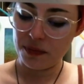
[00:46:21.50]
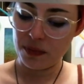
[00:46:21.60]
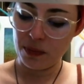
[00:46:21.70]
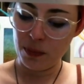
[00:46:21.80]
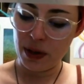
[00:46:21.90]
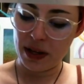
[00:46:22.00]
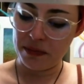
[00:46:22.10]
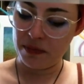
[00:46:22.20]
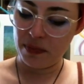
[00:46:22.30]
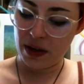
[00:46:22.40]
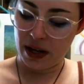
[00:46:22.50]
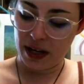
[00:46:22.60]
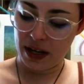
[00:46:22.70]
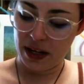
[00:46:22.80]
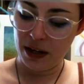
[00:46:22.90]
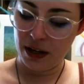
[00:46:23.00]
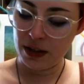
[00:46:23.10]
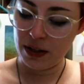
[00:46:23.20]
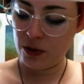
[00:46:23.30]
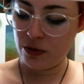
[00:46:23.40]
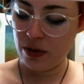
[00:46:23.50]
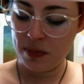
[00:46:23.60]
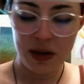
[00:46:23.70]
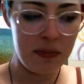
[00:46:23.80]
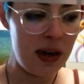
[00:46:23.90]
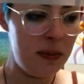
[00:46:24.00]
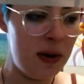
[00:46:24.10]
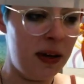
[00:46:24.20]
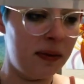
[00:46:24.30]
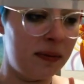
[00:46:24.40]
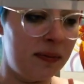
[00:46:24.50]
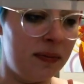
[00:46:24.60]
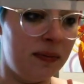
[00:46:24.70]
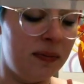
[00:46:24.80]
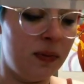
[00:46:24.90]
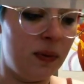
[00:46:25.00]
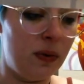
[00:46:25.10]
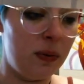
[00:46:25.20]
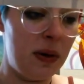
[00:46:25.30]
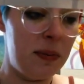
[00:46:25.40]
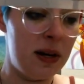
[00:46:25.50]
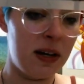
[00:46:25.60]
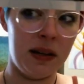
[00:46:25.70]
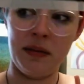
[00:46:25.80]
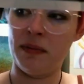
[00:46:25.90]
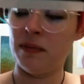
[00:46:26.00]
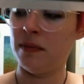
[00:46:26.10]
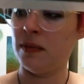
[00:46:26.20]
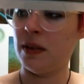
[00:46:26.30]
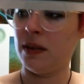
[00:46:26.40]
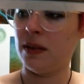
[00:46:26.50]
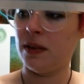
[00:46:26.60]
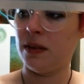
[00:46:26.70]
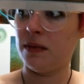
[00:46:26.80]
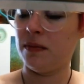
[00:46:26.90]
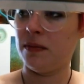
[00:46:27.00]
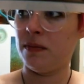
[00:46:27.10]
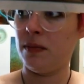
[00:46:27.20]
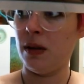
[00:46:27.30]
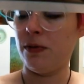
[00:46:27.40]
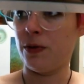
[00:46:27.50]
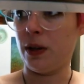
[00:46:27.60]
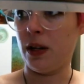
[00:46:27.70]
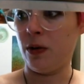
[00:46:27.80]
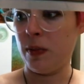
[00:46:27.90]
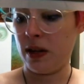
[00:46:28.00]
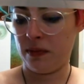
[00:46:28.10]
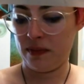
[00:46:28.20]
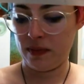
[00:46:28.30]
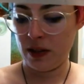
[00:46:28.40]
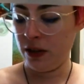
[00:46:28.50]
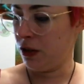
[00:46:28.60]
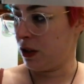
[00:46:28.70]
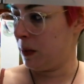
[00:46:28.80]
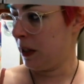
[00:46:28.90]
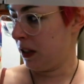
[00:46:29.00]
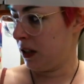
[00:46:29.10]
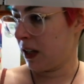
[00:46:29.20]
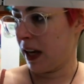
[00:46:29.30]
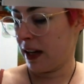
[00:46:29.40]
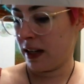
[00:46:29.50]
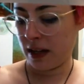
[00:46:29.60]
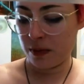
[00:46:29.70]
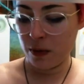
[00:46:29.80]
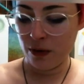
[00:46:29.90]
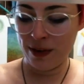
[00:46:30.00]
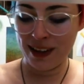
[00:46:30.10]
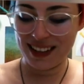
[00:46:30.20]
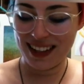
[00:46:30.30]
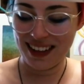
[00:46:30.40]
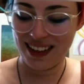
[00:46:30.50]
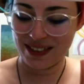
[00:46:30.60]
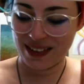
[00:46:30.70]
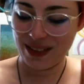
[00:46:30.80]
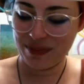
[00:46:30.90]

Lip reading: But I could keep streaming maybe, or maybe not. Maybe for a little bit. It'll just be a little chaotic moving to the room.